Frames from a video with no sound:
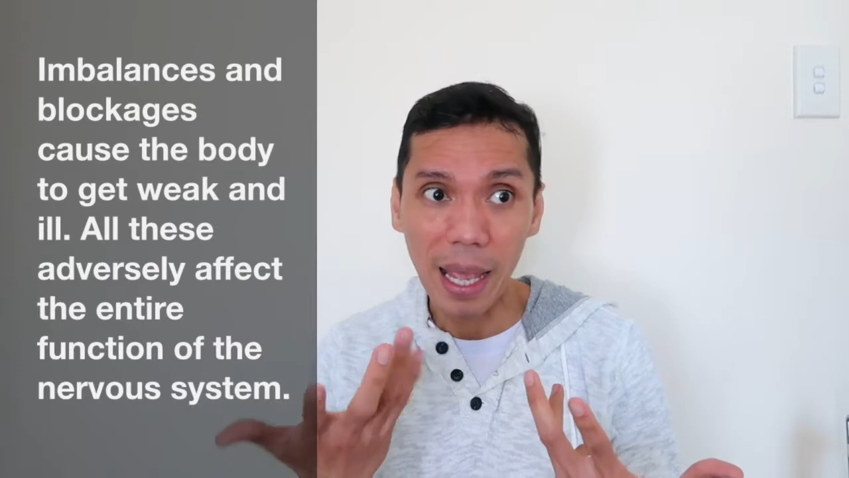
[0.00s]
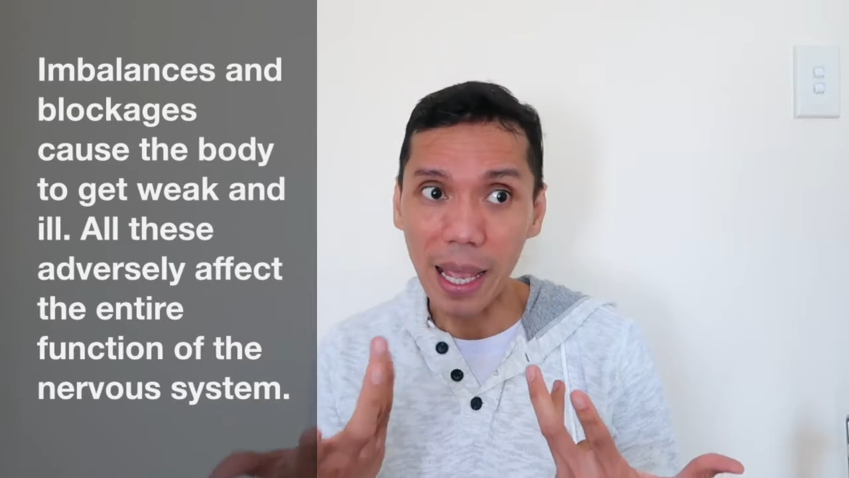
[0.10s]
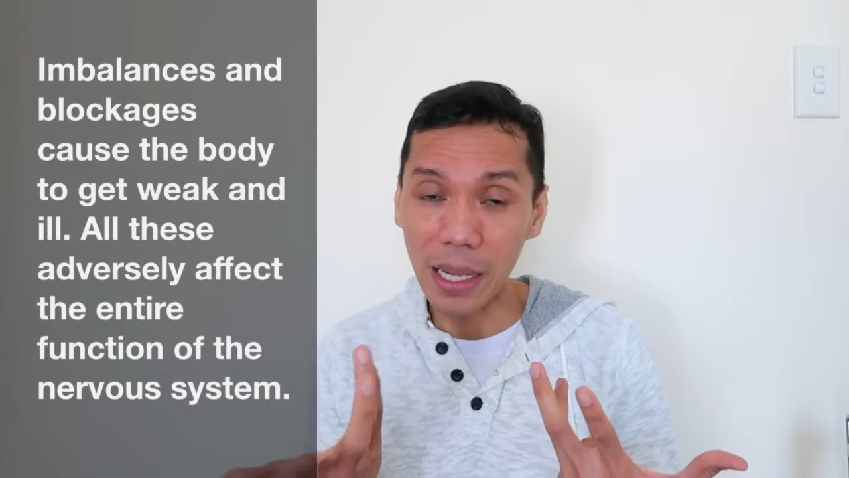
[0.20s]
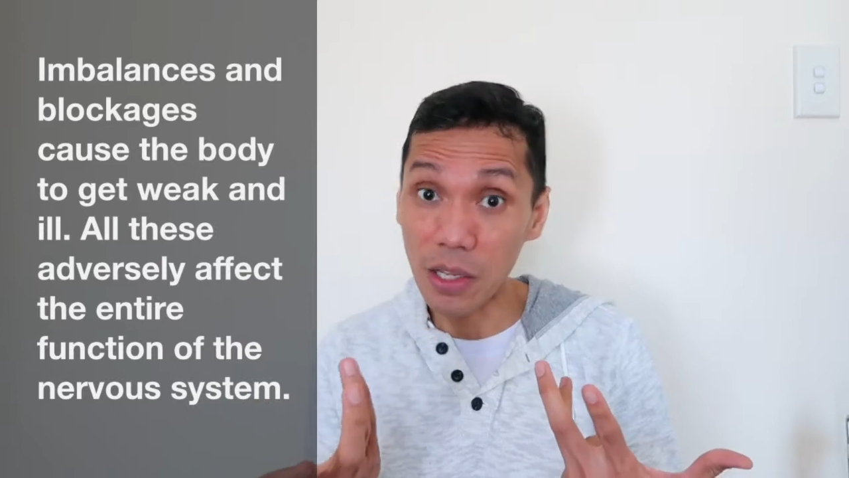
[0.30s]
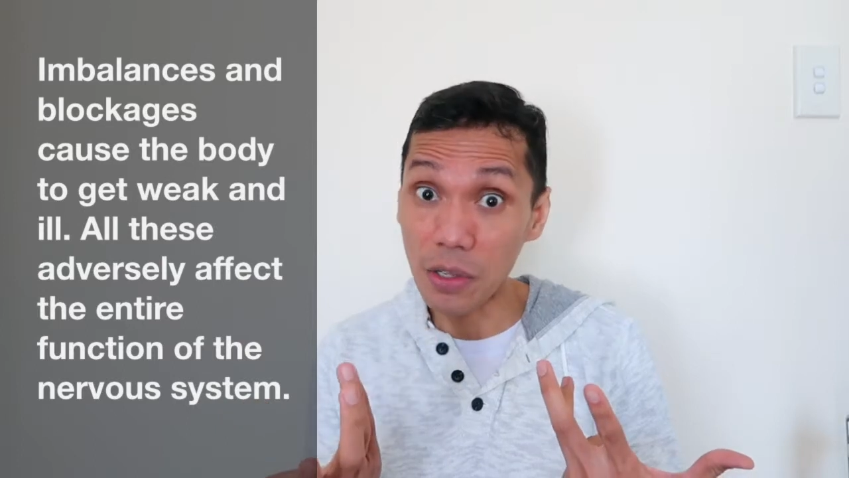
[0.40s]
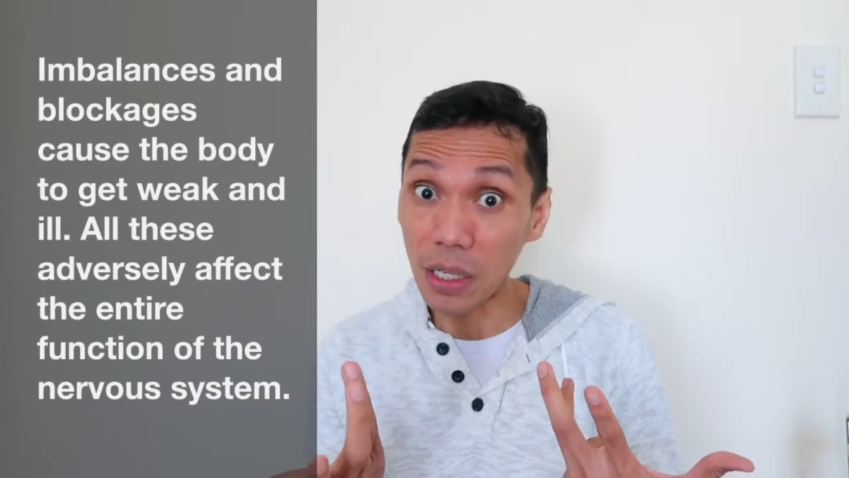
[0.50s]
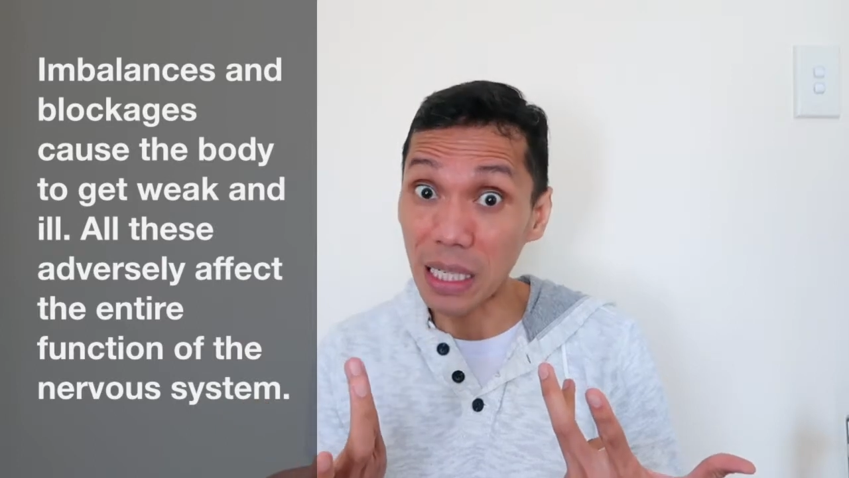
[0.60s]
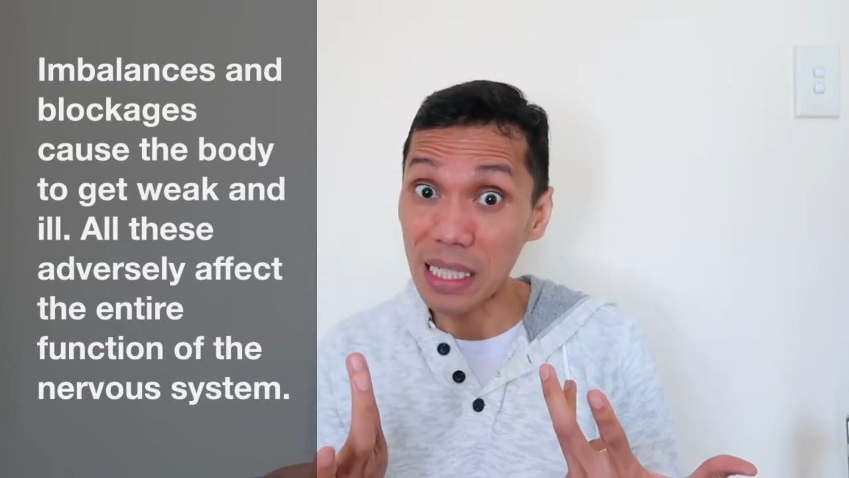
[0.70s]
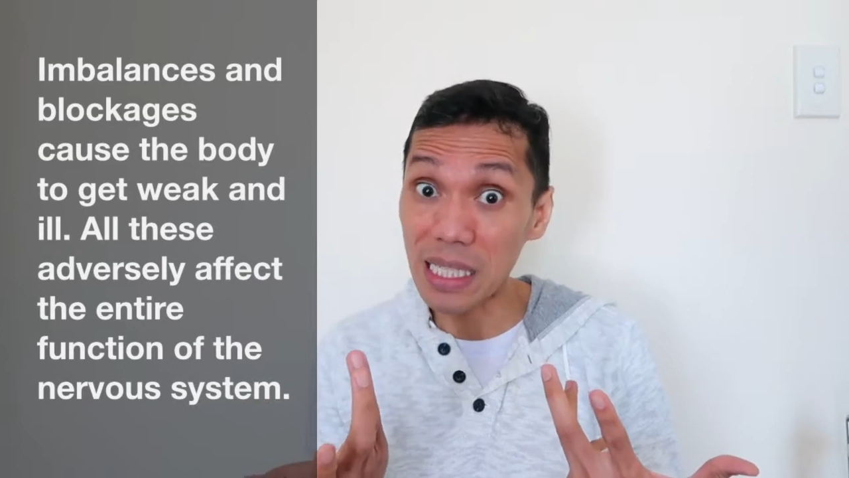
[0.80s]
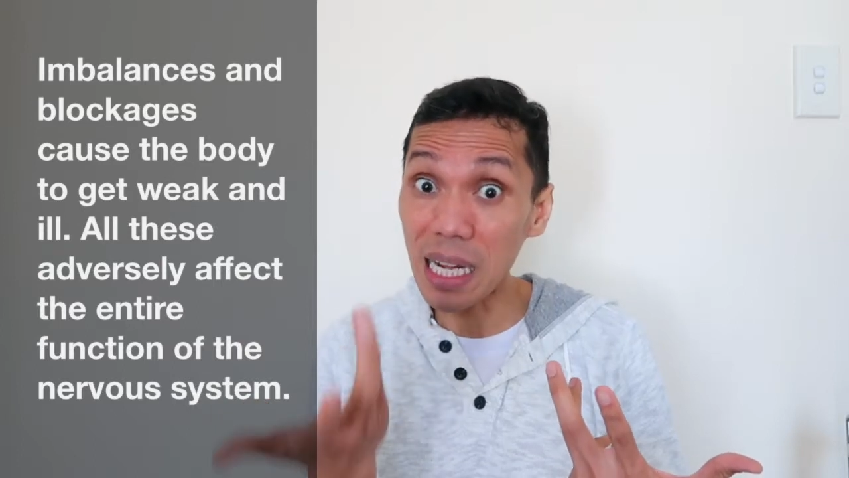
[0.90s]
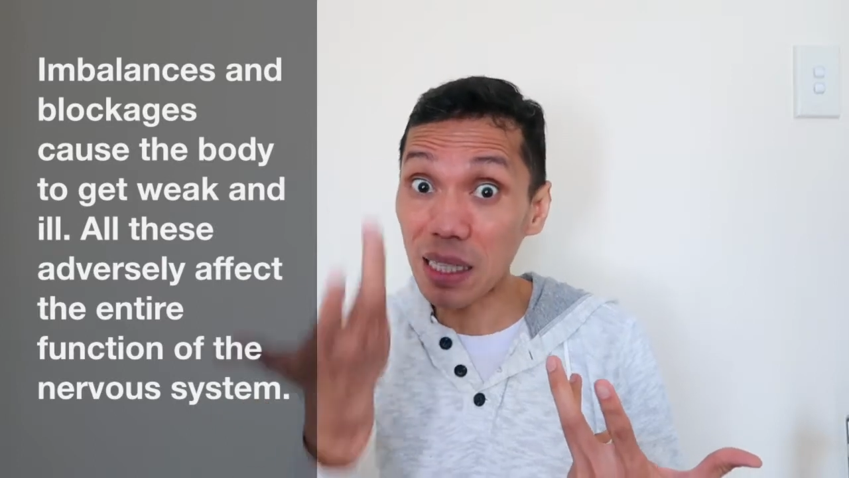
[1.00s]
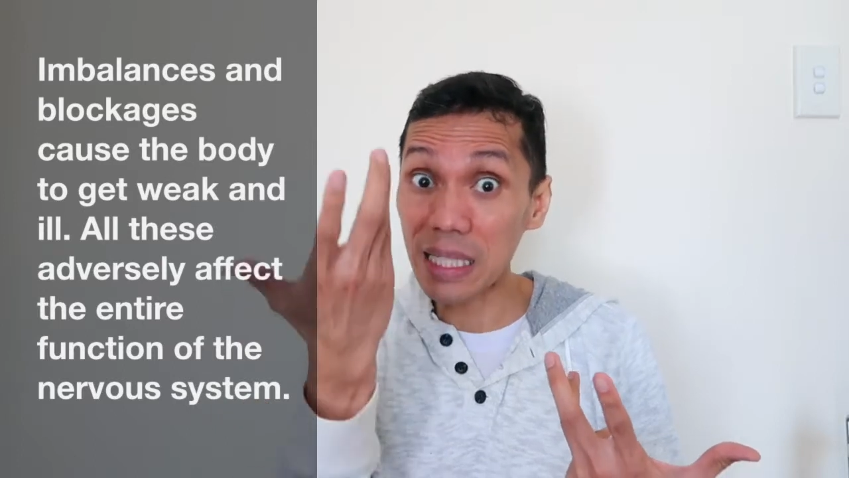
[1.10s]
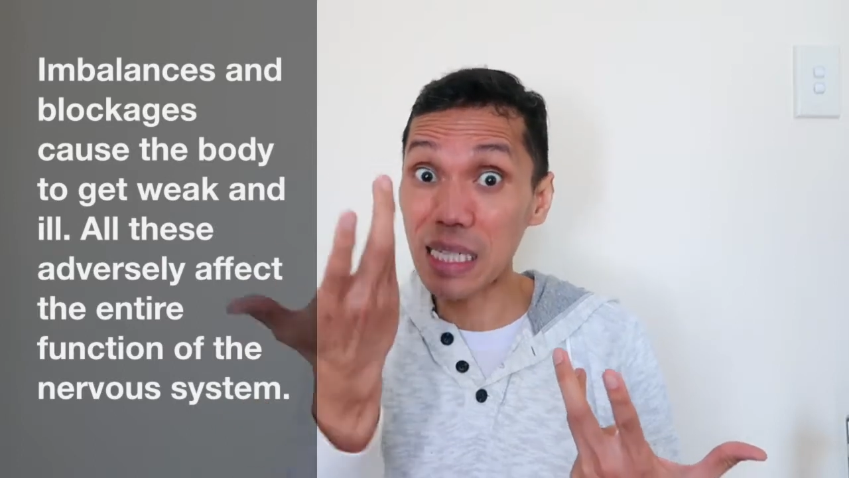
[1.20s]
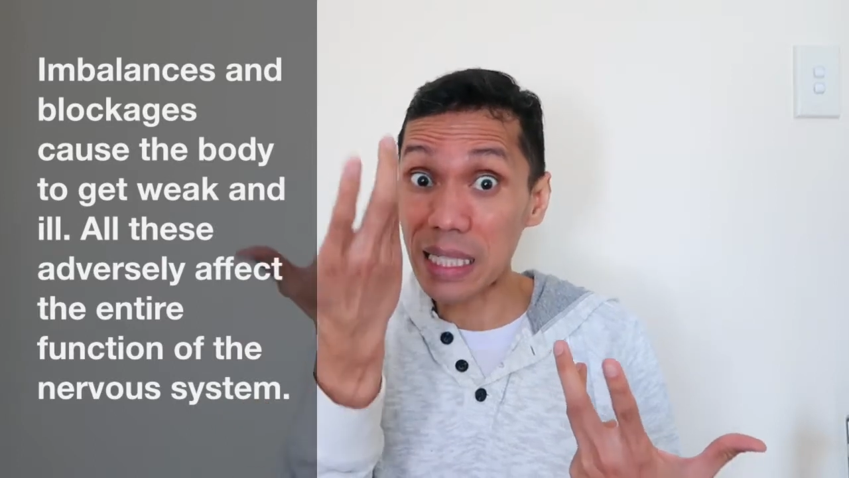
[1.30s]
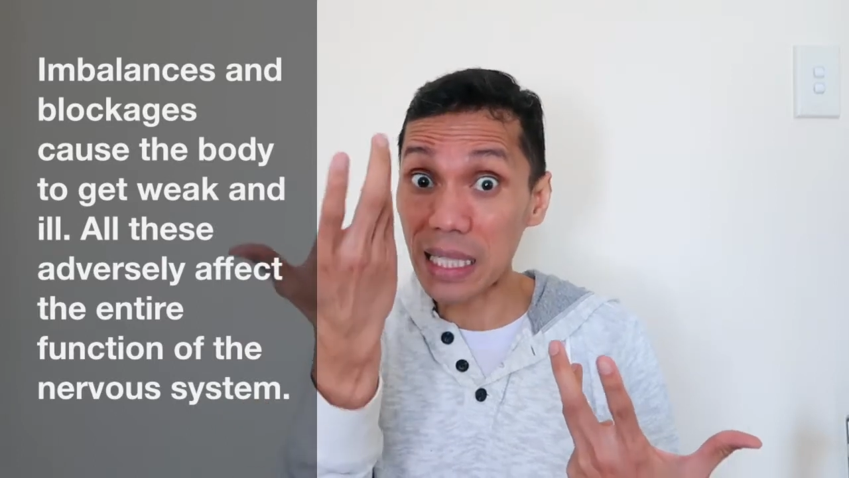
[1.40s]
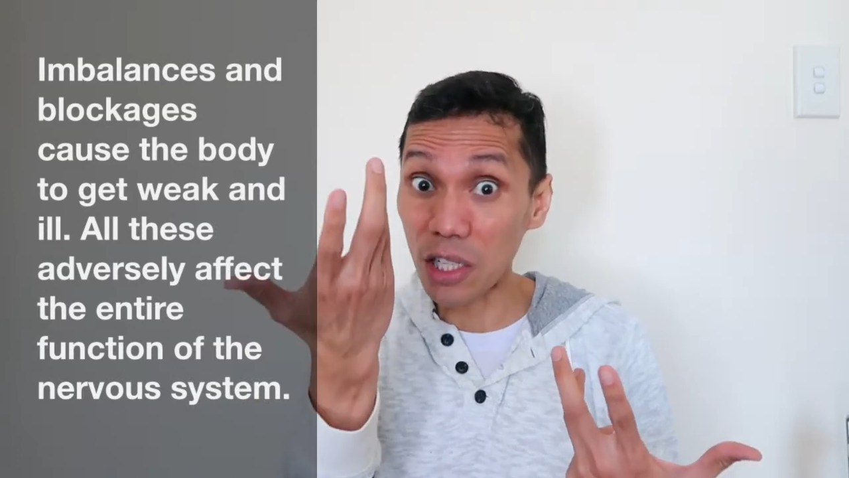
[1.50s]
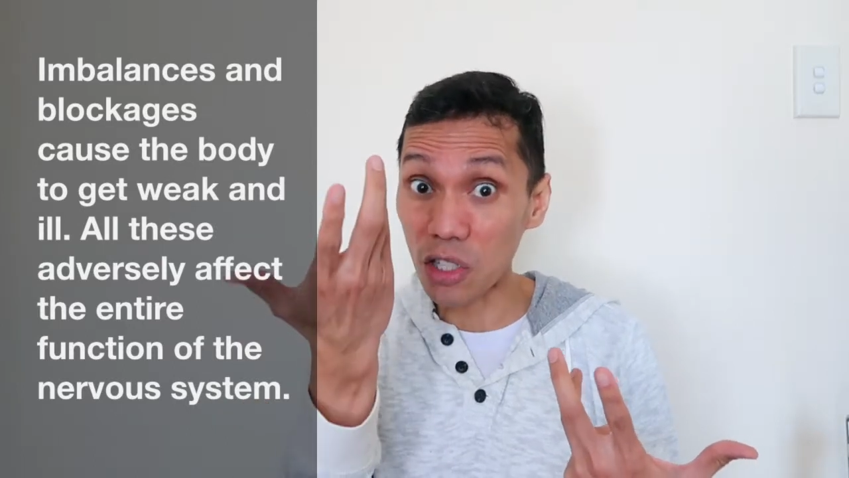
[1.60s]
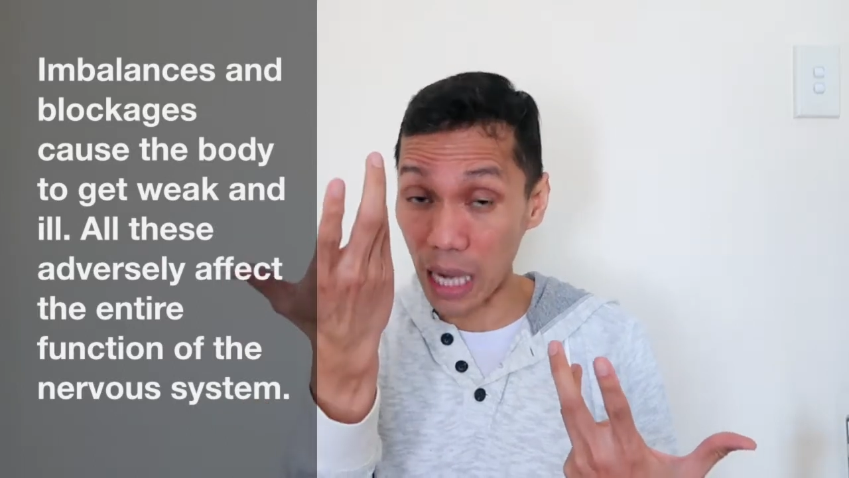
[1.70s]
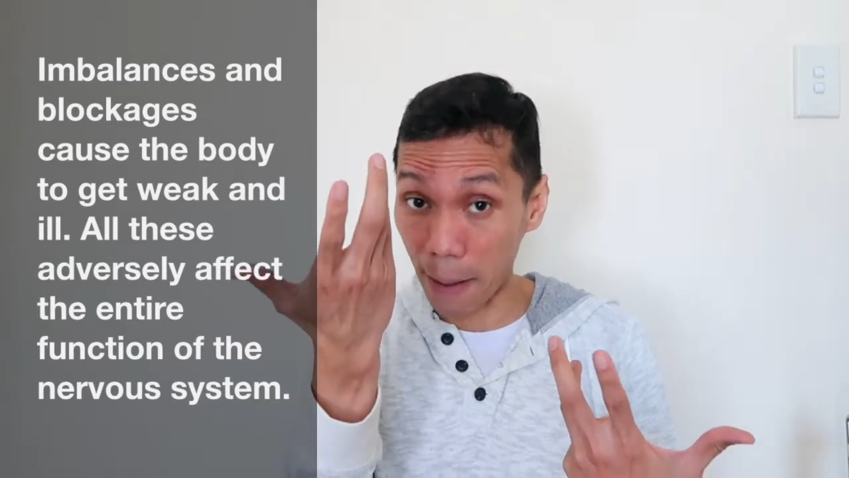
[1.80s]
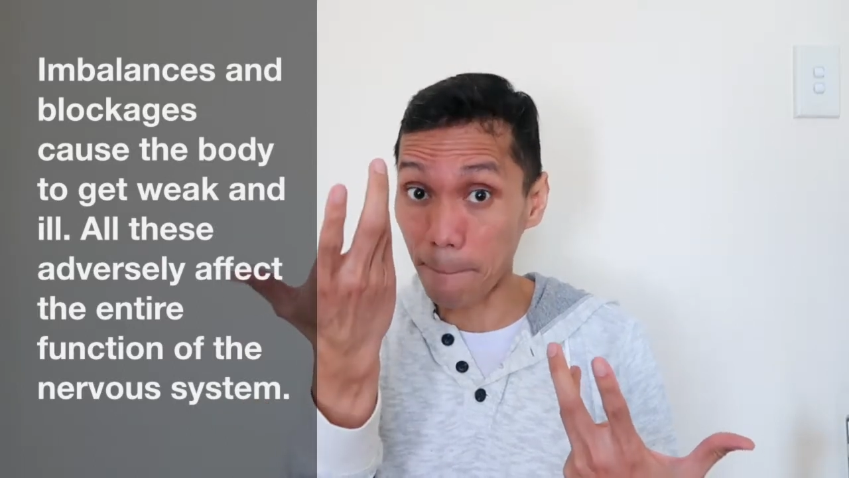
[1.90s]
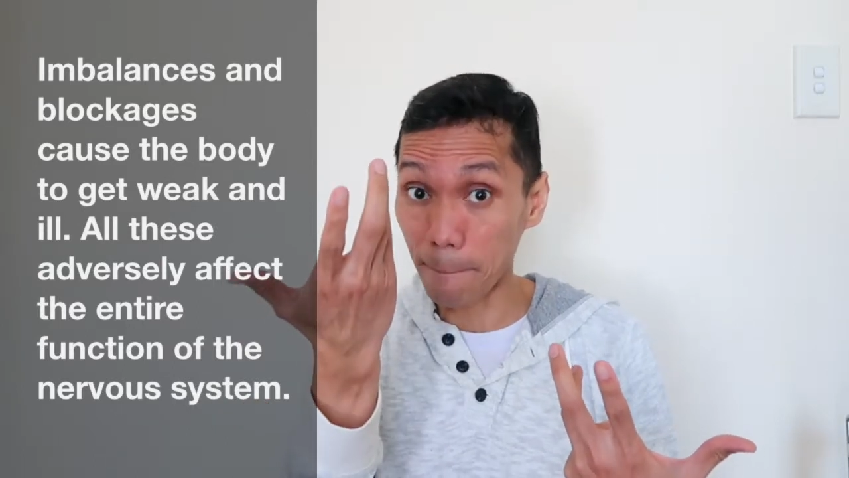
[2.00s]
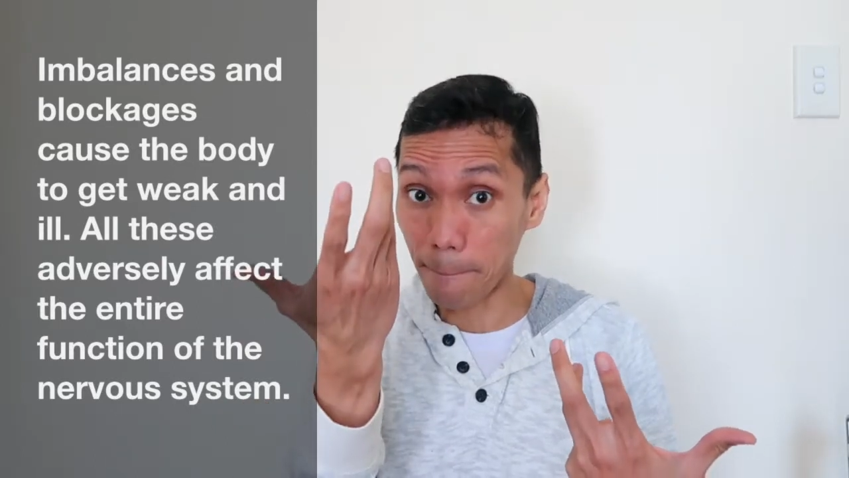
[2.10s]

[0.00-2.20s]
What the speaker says: and then you're gonna suck the sensation up,